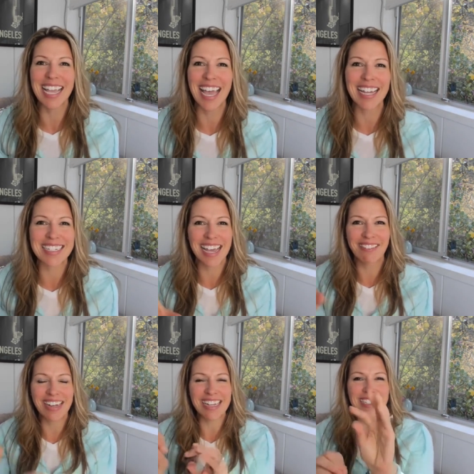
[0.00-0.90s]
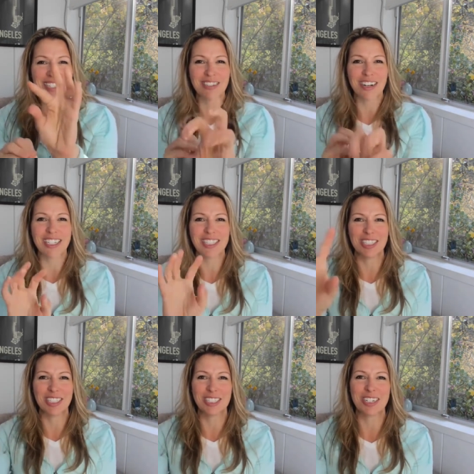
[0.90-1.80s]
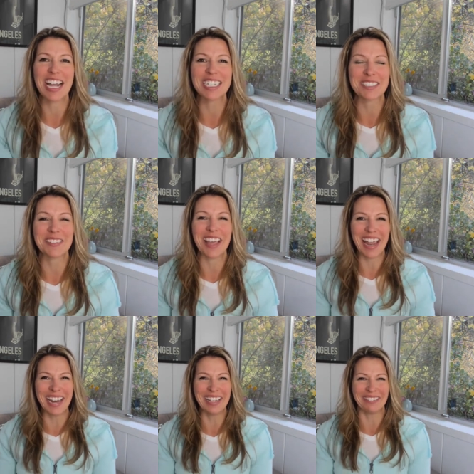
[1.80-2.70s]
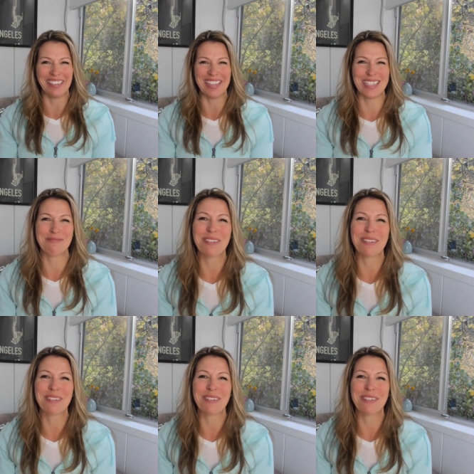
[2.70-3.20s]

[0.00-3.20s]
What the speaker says: can't have any structure or traction with any of these